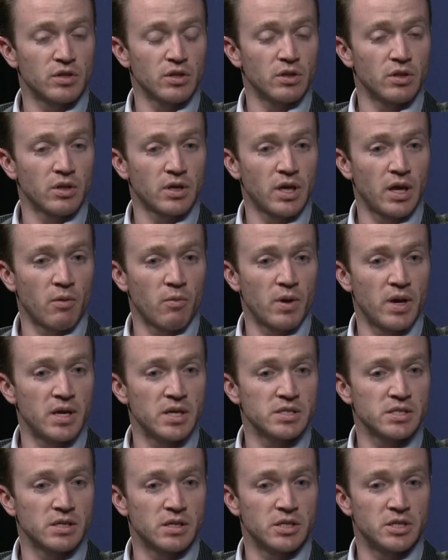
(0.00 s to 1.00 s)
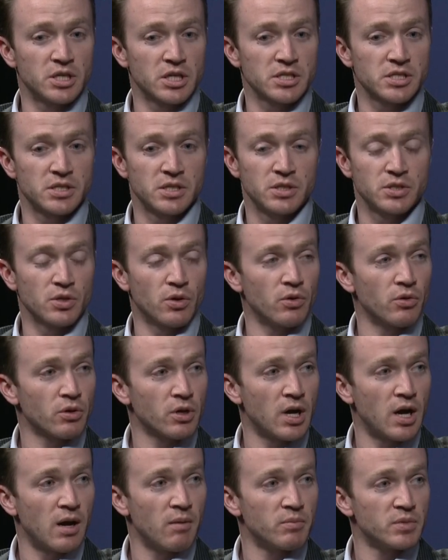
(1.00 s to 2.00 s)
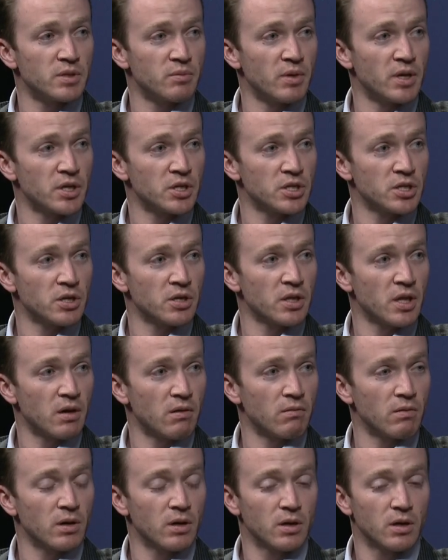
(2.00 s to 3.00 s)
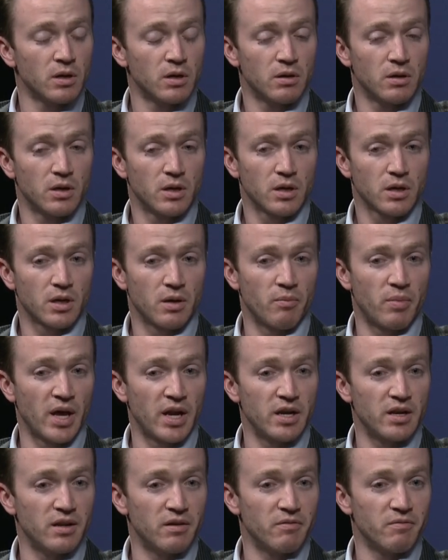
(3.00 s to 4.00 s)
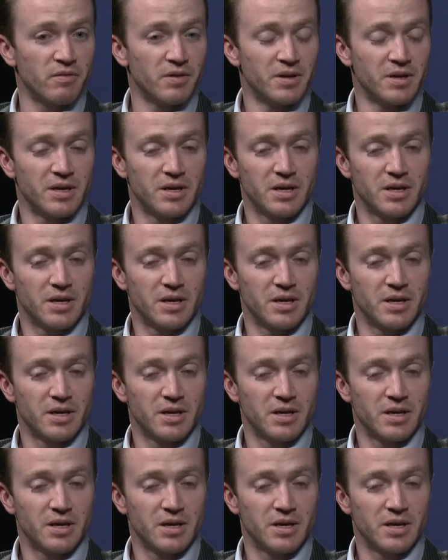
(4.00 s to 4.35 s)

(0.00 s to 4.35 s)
to look at ways at adjusting total comp to make sure that we're competitive.